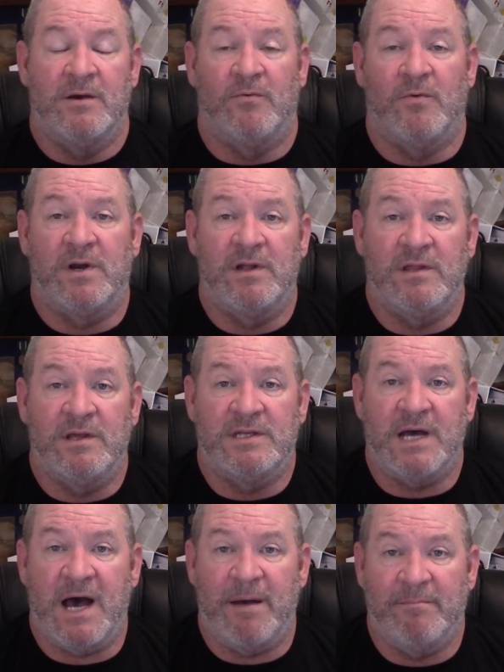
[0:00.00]
One of the
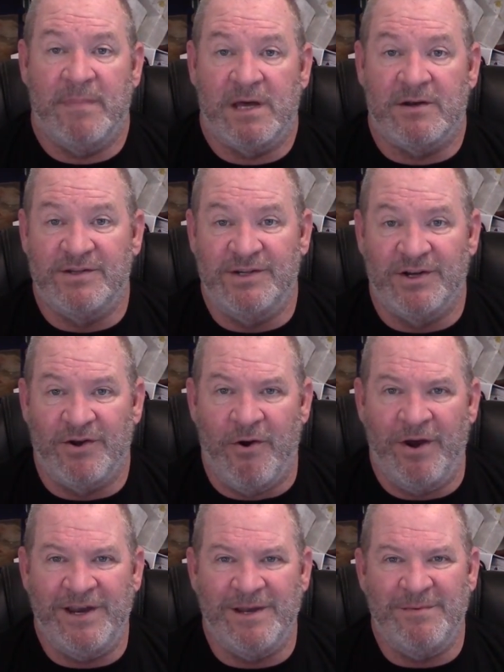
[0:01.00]
top metals you're
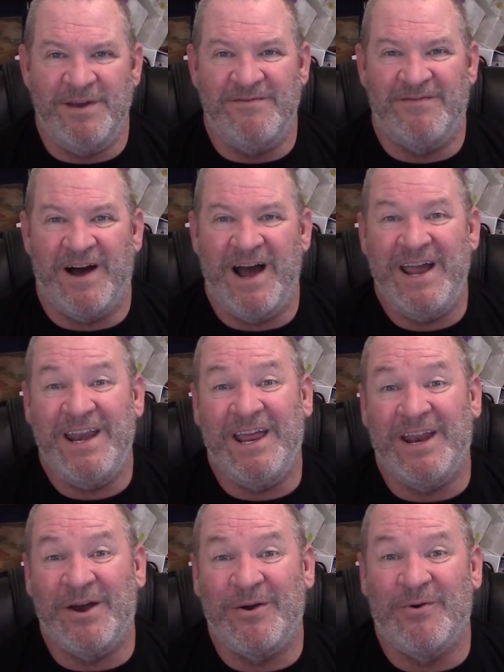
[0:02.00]
going to be
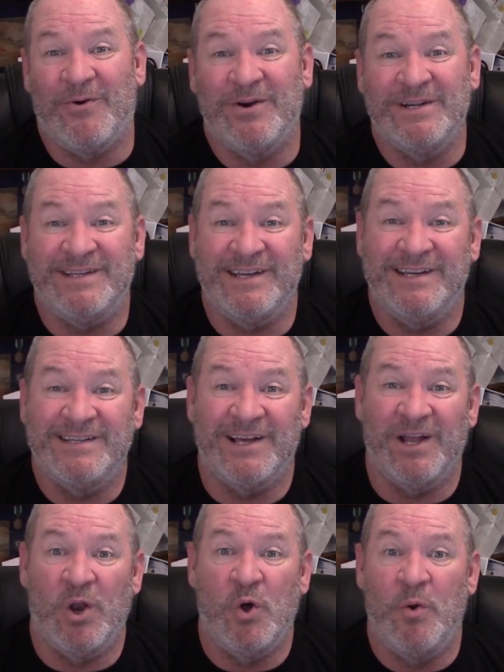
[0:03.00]
finding, of course, is
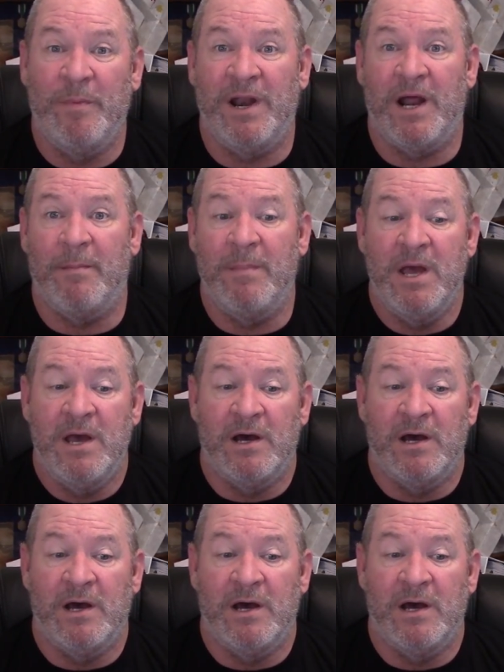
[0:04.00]
aluminum.